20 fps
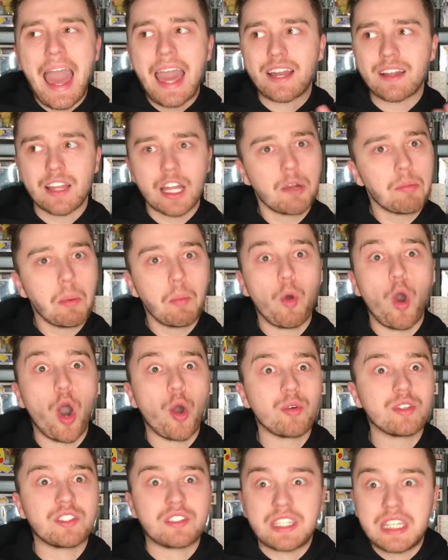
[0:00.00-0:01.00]
and a lot of people
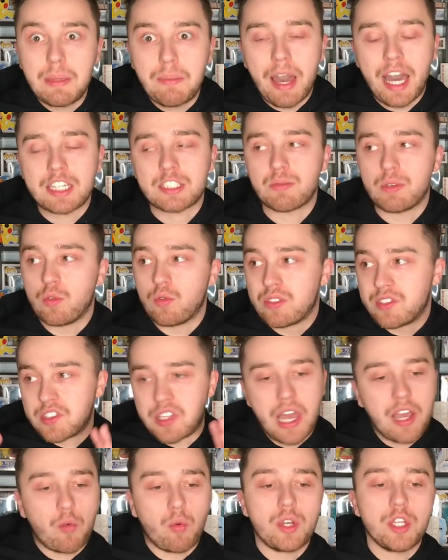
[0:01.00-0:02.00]
always keep asking me,
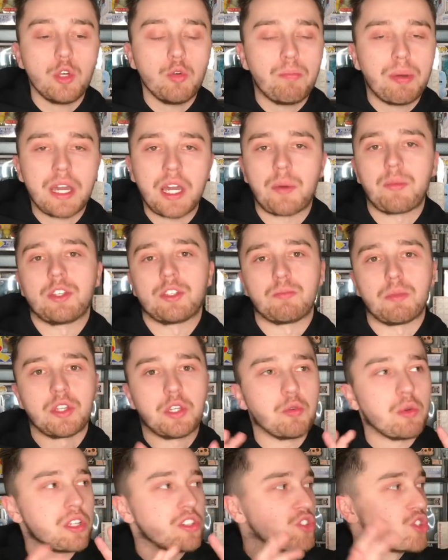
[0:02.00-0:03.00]
Zach, what do you pick up this
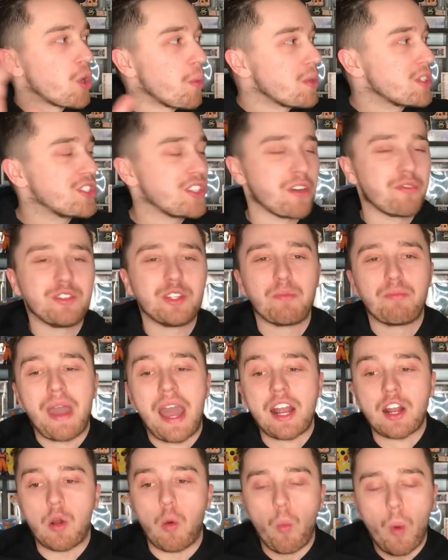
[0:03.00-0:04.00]
month? You get so much stuff in your
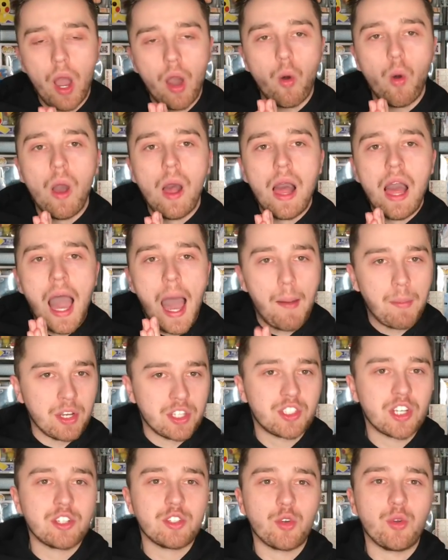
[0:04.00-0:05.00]
background. Well, I'm
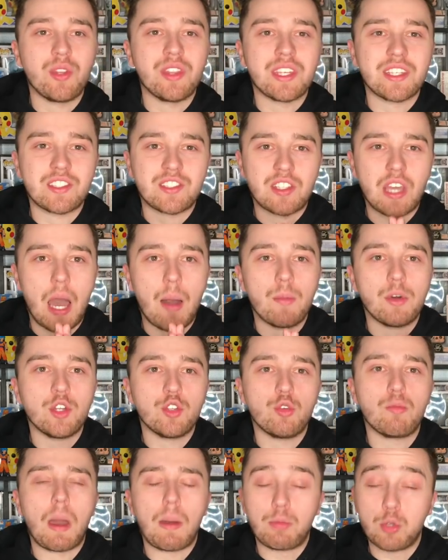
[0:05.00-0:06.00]
gonna start doing this. I'm
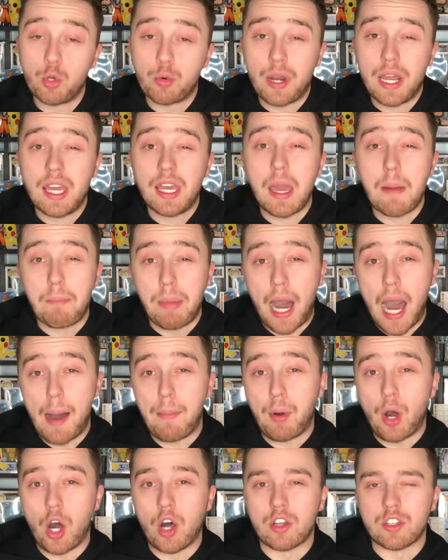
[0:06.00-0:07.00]
gonna do my Blu-ray and
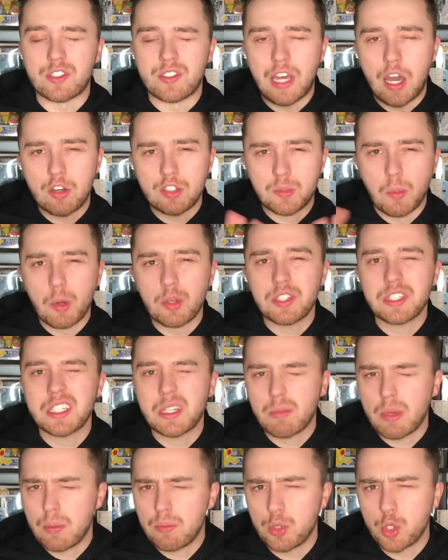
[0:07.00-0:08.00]
pop hauls. Now, it's mostly
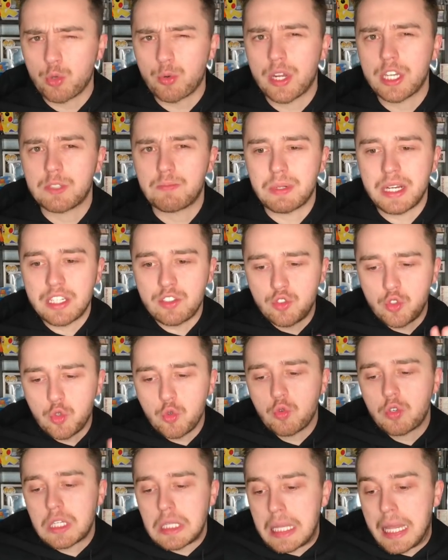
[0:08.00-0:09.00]
gonna be Blu-rays, but I
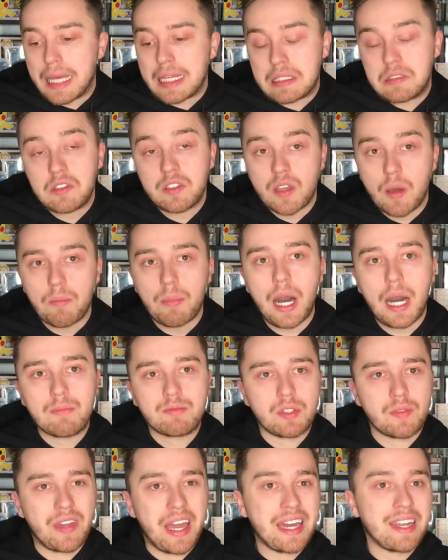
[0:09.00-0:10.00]
do collect some
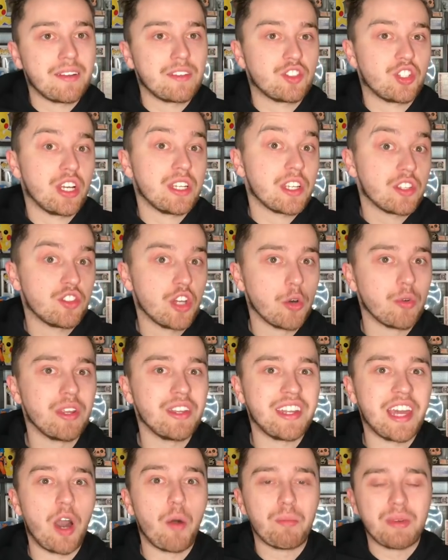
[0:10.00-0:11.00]
pops. I've kind of tried to tone
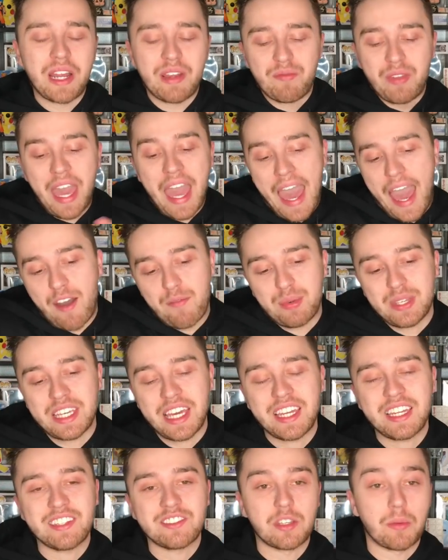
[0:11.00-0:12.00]
it down, but I have been
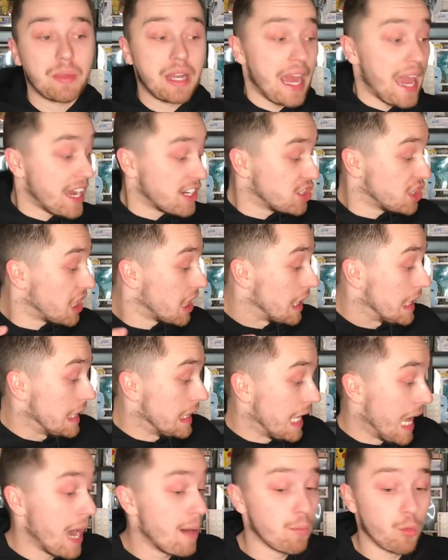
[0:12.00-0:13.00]
getting some, and I actually got a
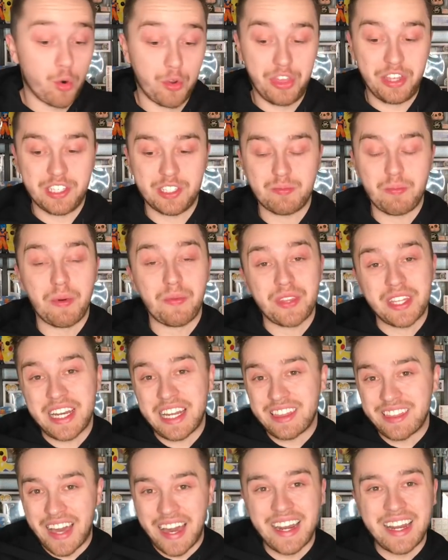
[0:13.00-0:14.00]
lot more this month than
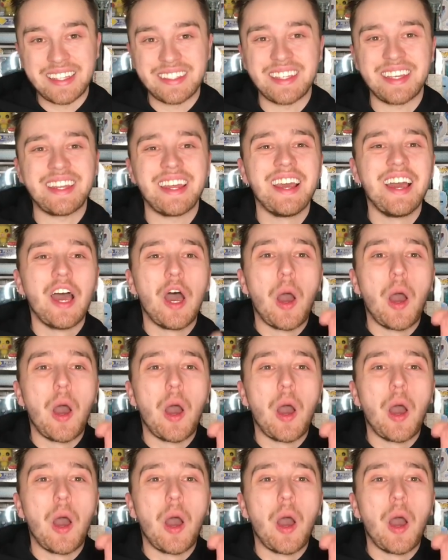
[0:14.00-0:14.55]
I thought I did.